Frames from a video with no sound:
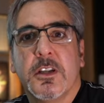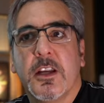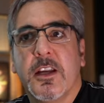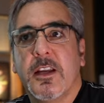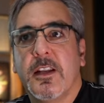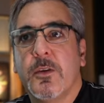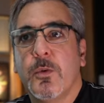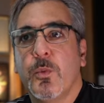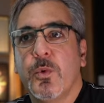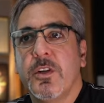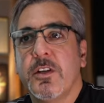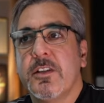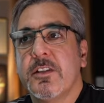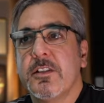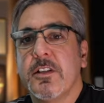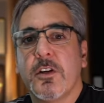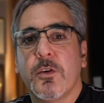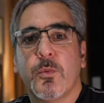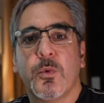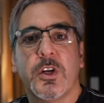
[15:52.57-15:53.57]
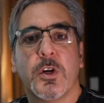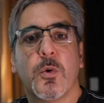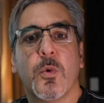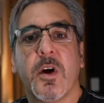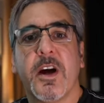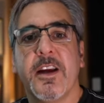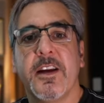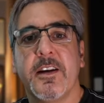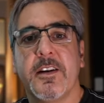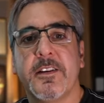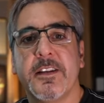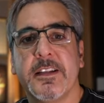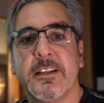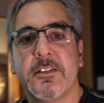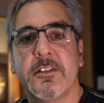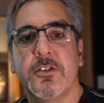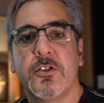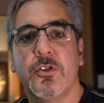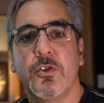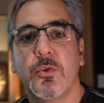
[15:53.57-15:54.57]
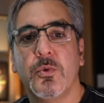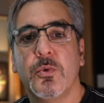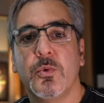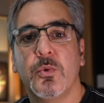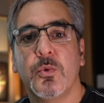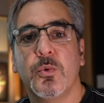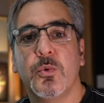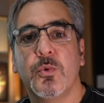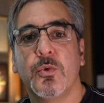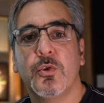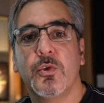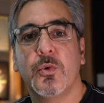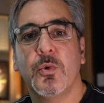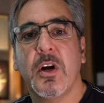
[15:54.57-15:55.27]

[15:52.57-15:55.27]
And we are not requiring to